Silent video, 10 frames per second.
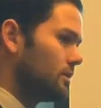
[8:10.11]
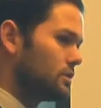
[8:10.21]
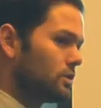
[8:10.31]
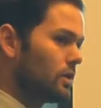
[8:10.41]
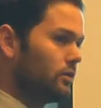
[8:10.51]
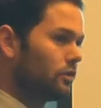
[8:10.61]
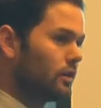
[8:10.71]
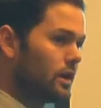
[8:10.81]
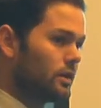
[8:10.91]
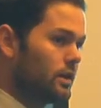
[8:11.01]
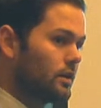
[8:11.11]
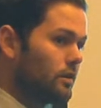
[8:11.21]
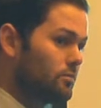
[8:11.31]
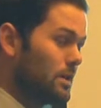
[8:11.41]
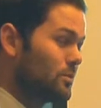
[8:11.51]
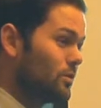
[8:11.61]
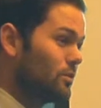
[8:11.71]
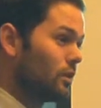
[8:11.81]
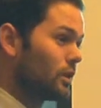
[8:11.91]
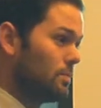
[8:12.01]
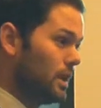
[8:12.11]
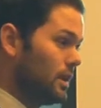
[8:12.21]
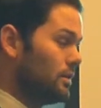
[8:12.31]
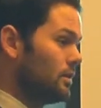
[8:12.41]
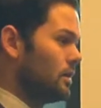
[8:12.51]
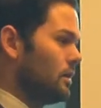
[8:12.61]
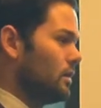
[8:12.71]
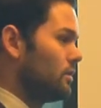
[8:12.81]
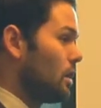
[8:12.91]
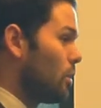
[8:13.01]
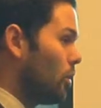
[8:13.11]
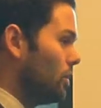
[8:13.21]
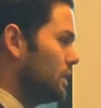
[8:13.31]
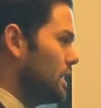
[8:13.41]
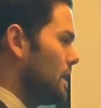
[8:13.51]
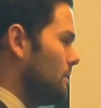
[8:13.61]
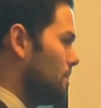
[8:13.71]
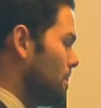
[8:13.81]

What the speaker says: such a great turnout here of people who are committed to upholding that.